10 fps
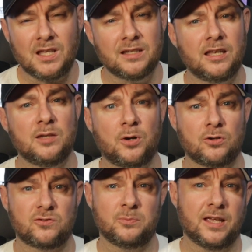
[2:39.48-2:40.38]
and get your
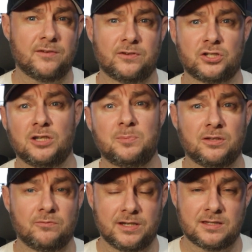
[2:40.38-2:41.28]
products from there for cheaper
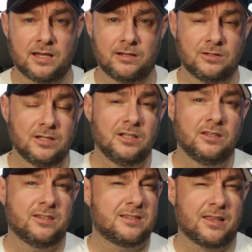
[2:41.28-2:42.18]
than retail,
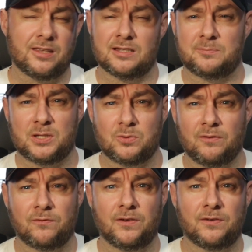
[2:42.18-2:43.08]
there's, I think it's
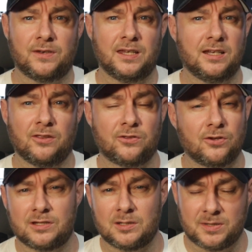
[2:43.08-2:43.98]
between 15 and
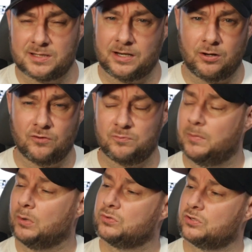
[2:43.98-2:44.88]
30% off
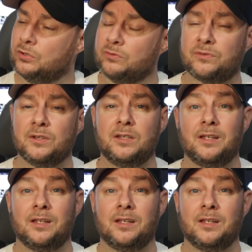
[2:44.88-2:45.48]
most stuff.